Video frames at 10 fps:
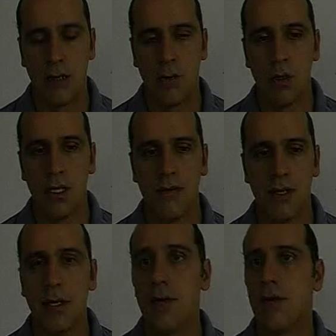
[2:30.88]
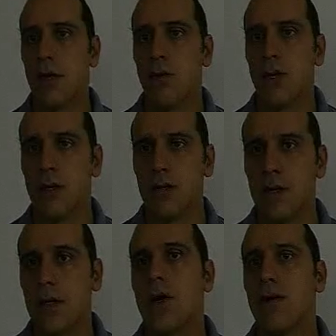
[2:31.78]
We live in an era where the
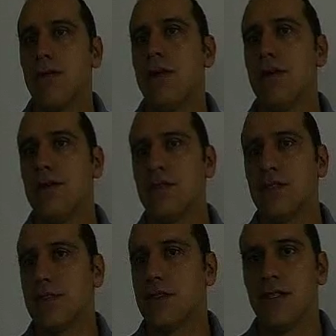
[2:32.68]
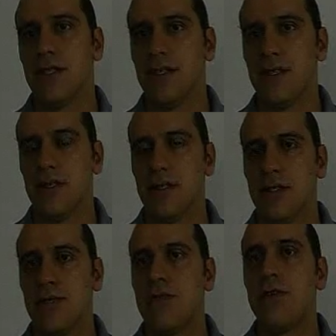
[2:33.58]
economy is the
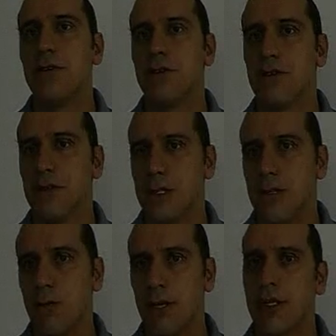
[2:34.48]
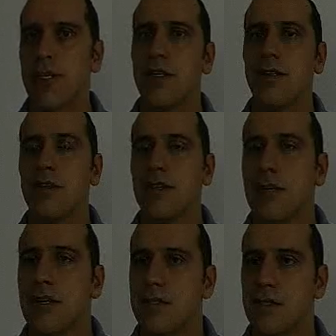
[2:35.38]
sphere where
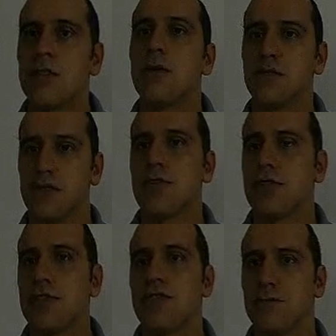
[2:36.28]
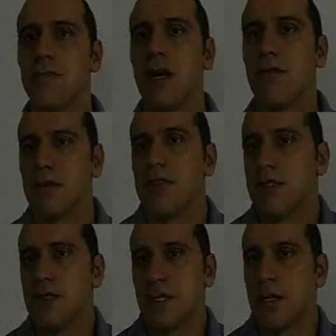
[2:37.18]
this concentration of power
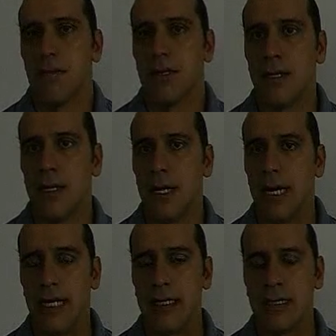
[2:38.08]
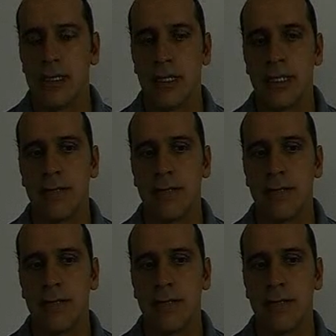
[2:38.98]
is happening, and